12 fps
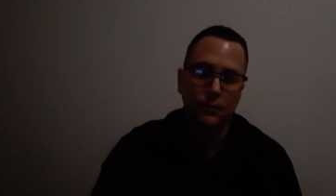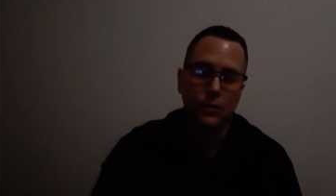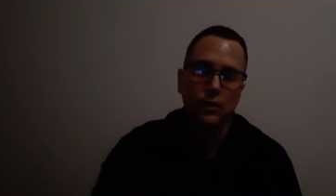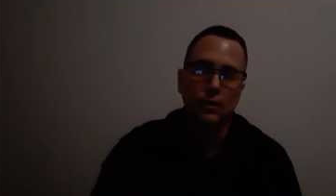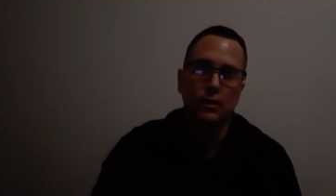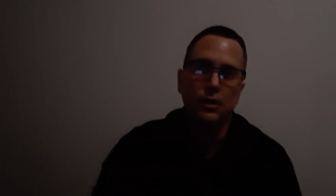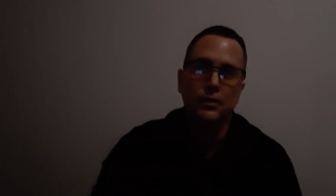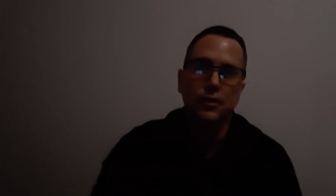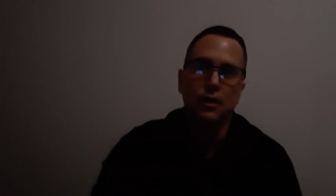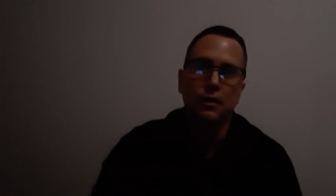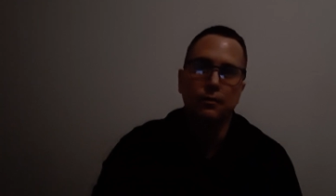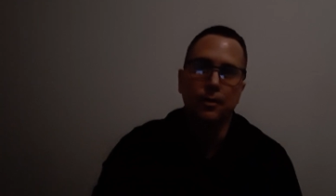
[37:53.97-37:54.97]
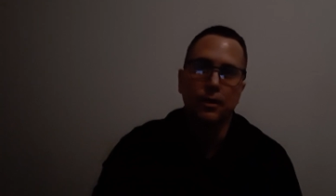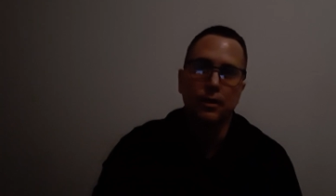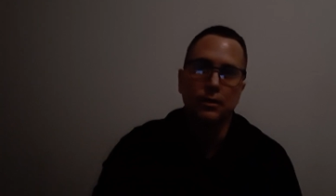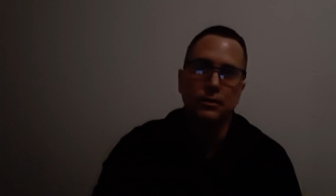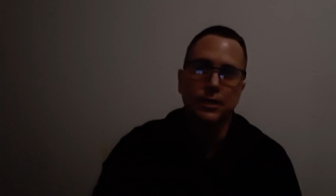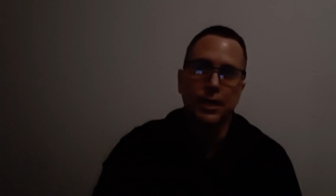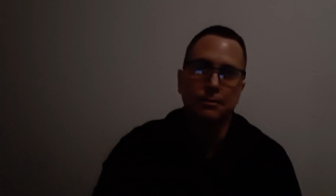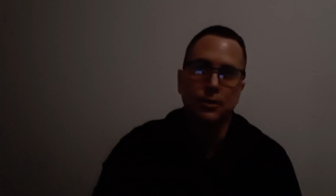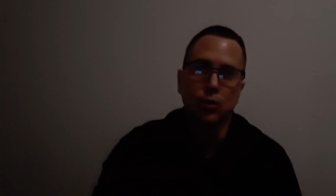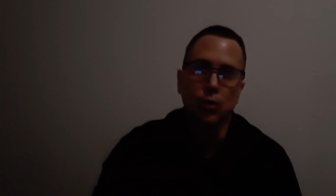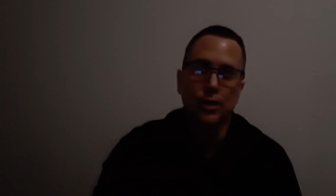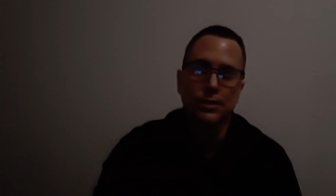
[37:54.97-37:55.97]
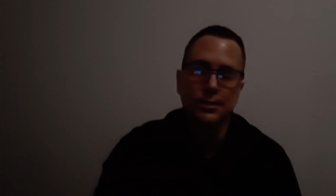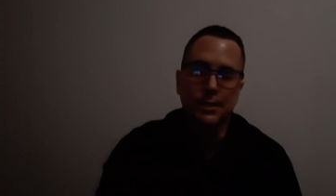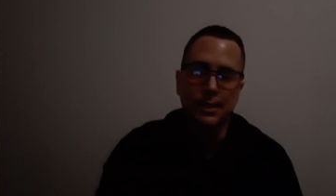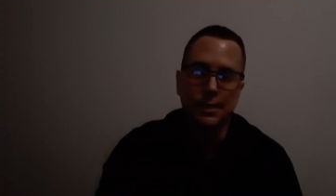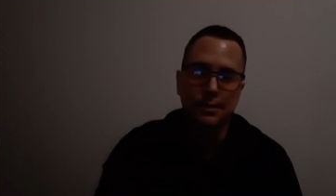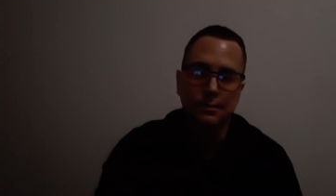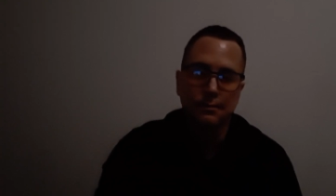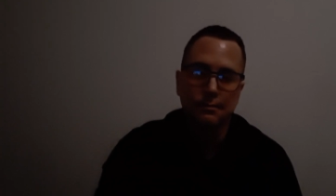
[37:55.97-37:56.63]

So that's all for chapter one today.